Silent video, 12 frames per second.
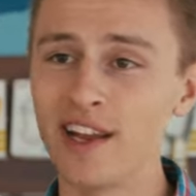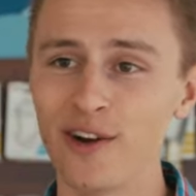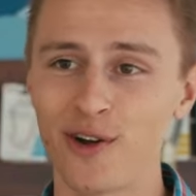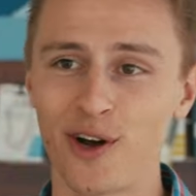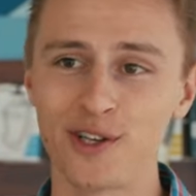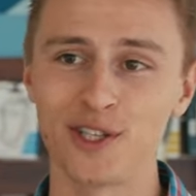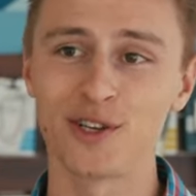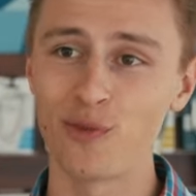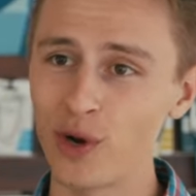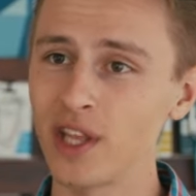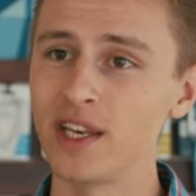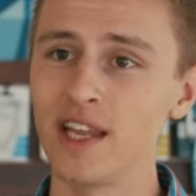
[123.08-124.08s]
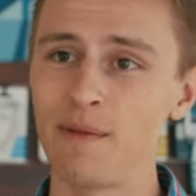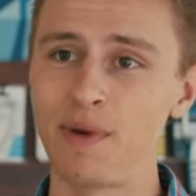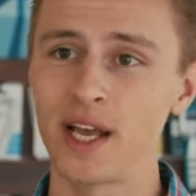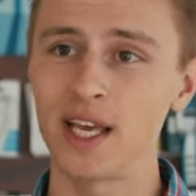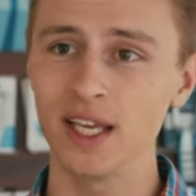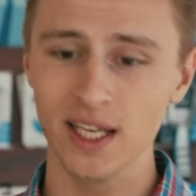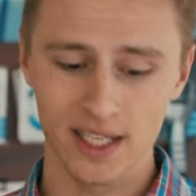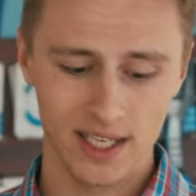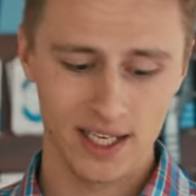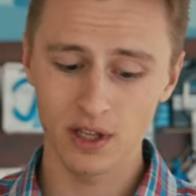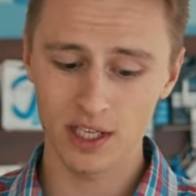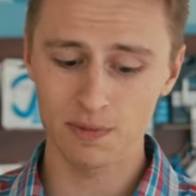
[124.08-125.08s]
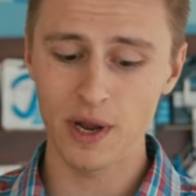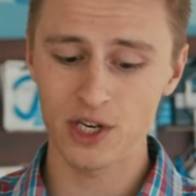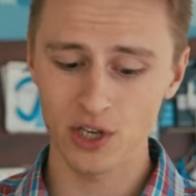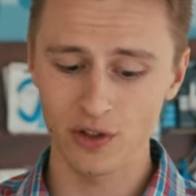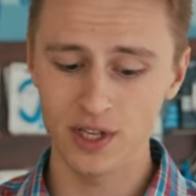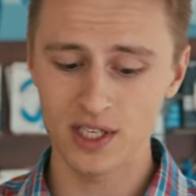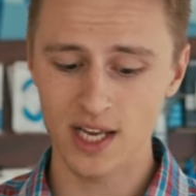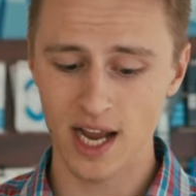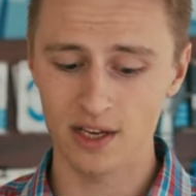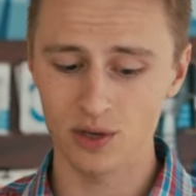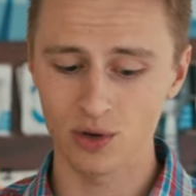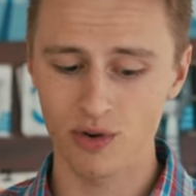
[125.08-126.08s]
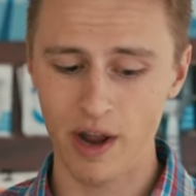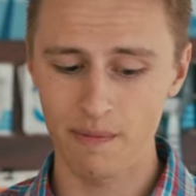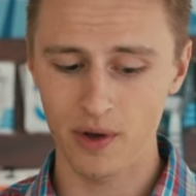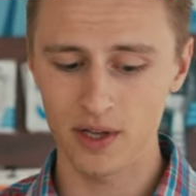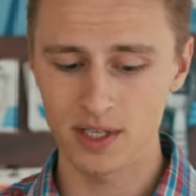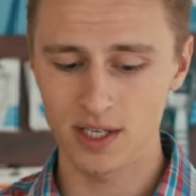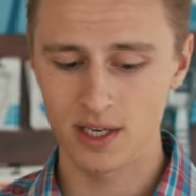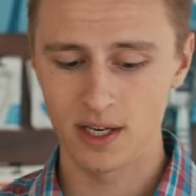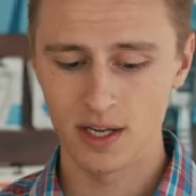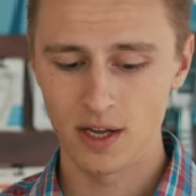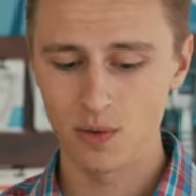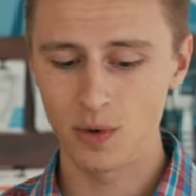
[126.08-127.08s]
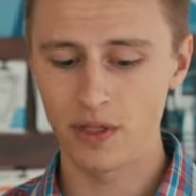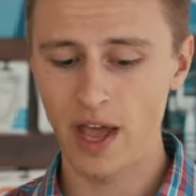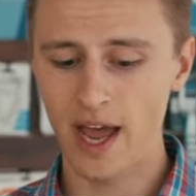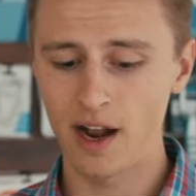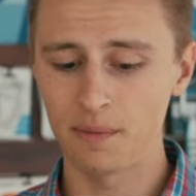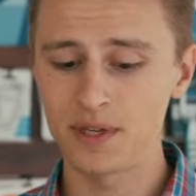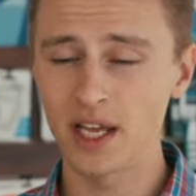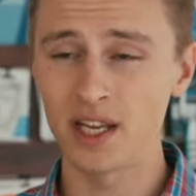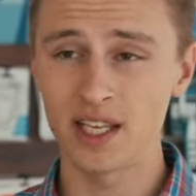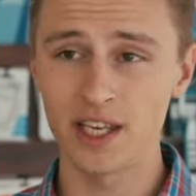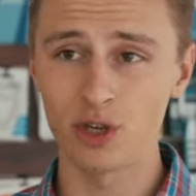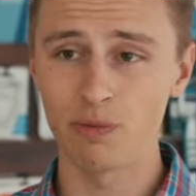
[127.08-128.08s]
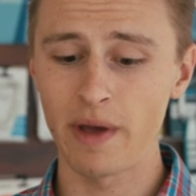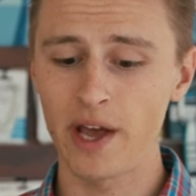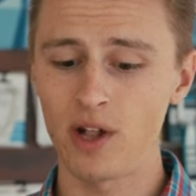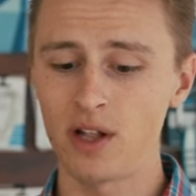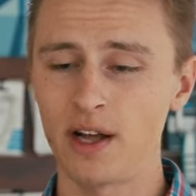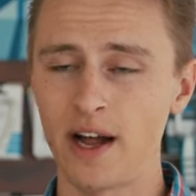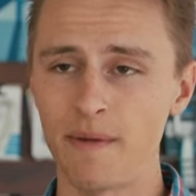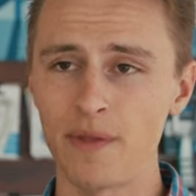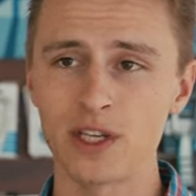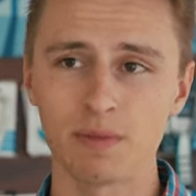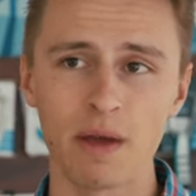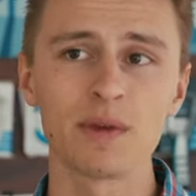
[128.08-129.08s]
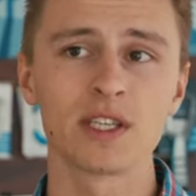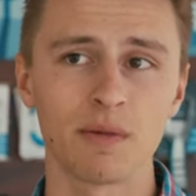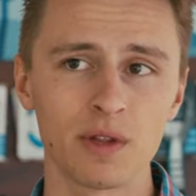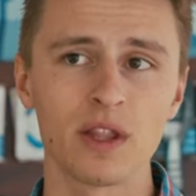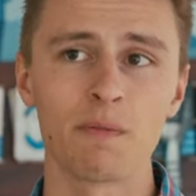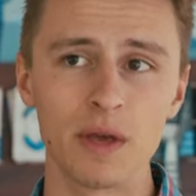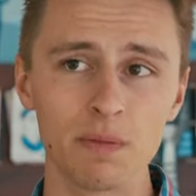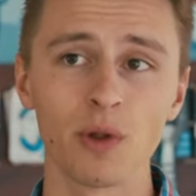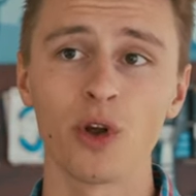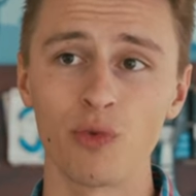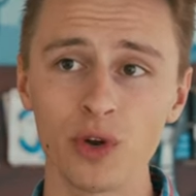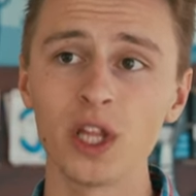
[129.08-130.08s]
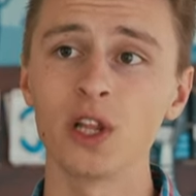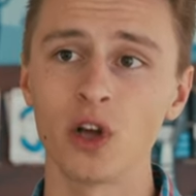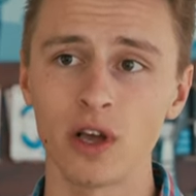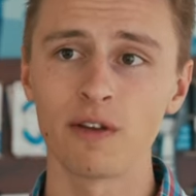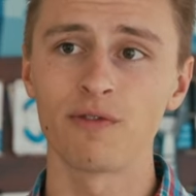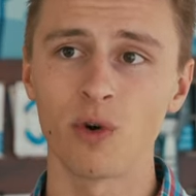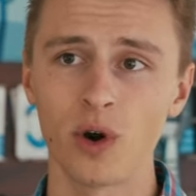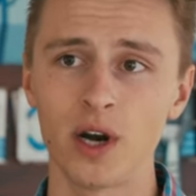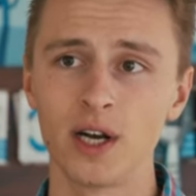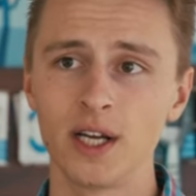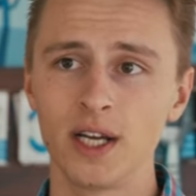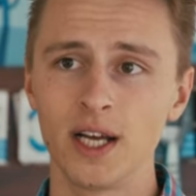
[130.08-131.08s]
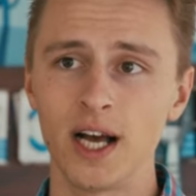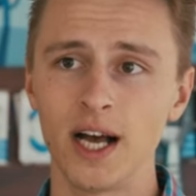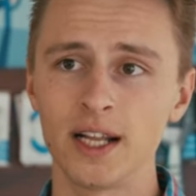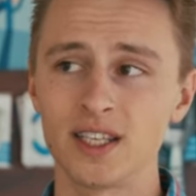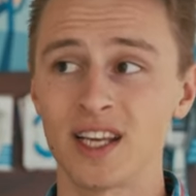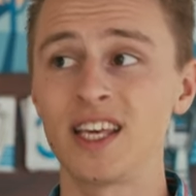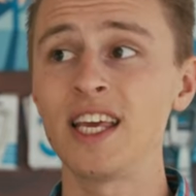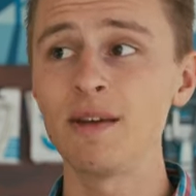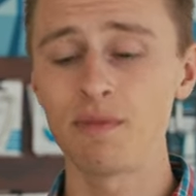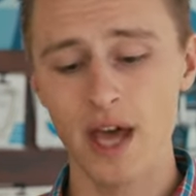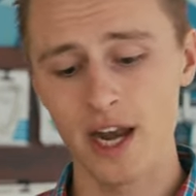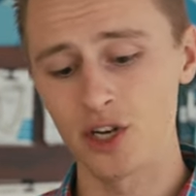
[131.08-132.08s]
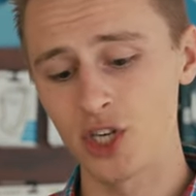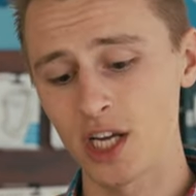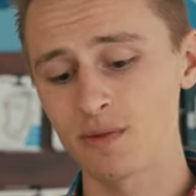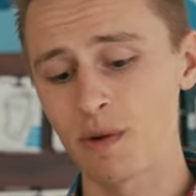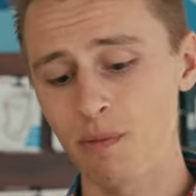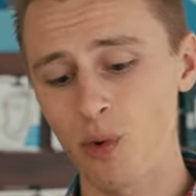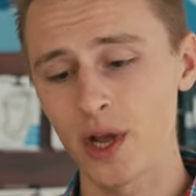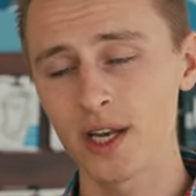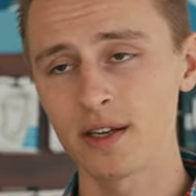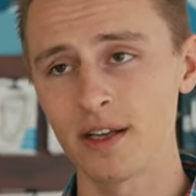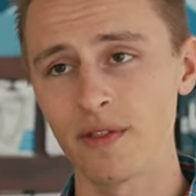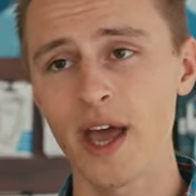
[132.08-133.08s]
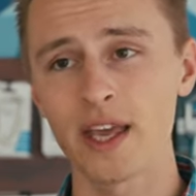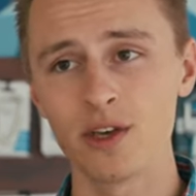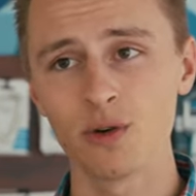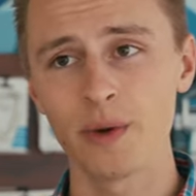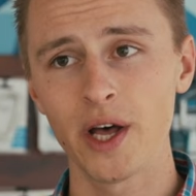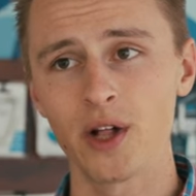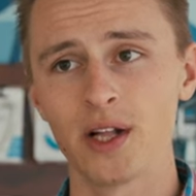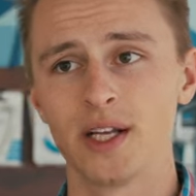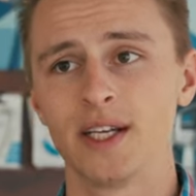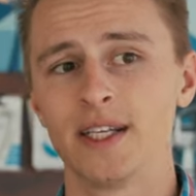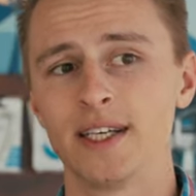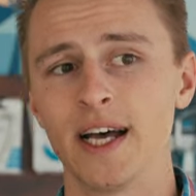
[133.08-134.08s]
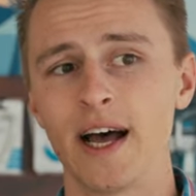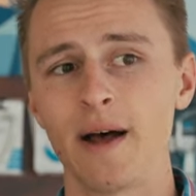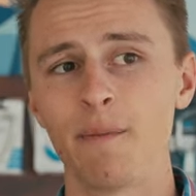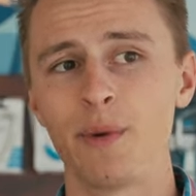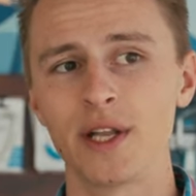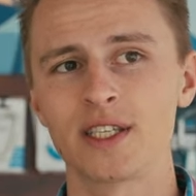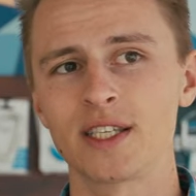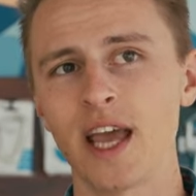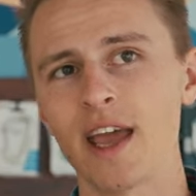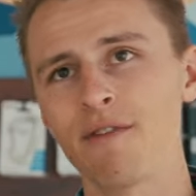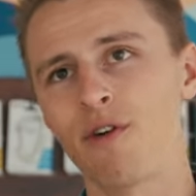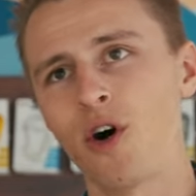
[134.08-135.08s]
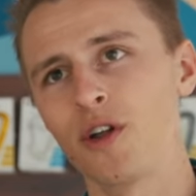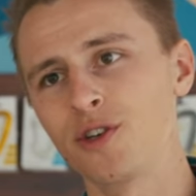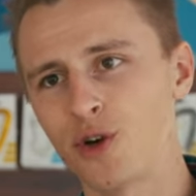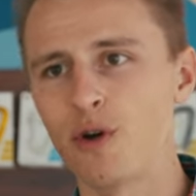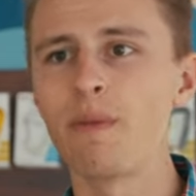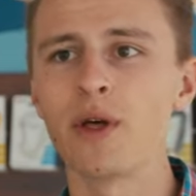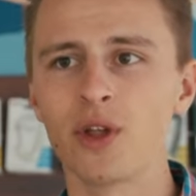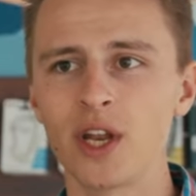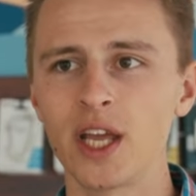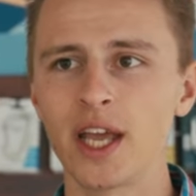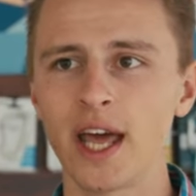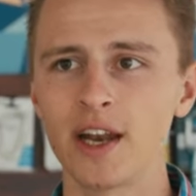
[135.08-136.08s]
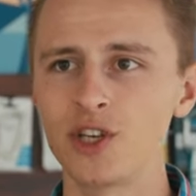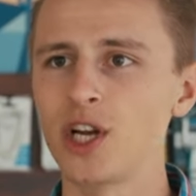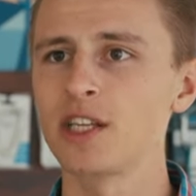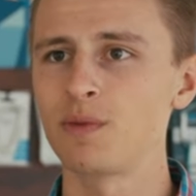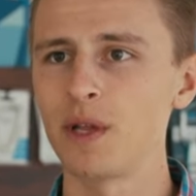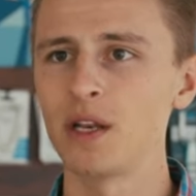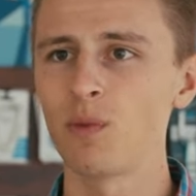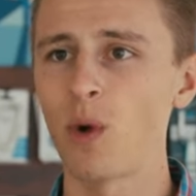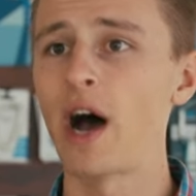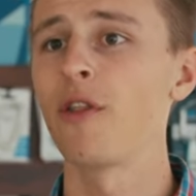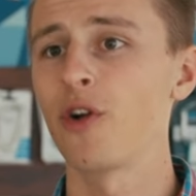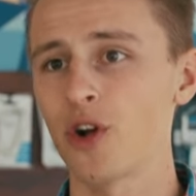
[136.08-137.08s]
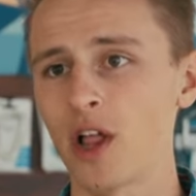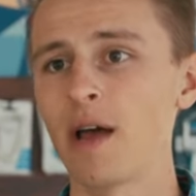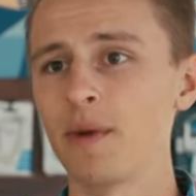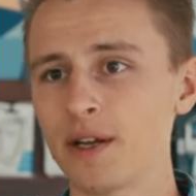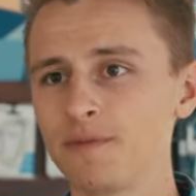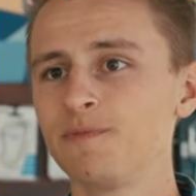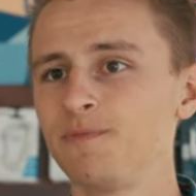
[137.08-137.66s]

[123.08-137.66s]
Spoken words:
gear conscious and really nitpicky, especially on these technical crampons with that updated heel bail, this might be something that people are really looking for to keep that adjustment point in that heel bail, but save on durability and adjustment while they're climbing.